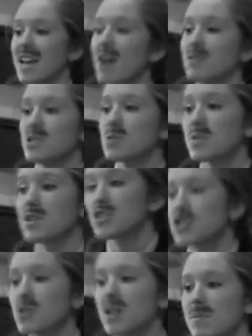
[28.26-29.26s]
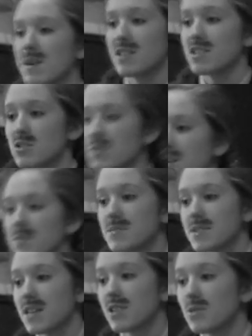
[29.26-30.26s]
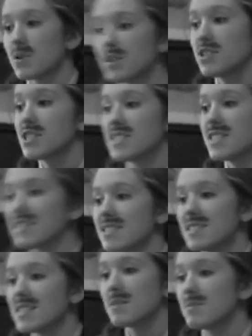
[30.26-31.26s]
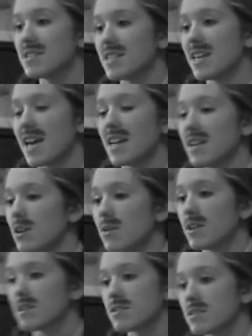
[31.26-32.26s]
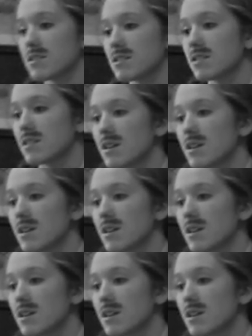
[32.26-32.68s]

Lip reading: houses were destroyed by the storms, and the world just didn't seem to take any notice.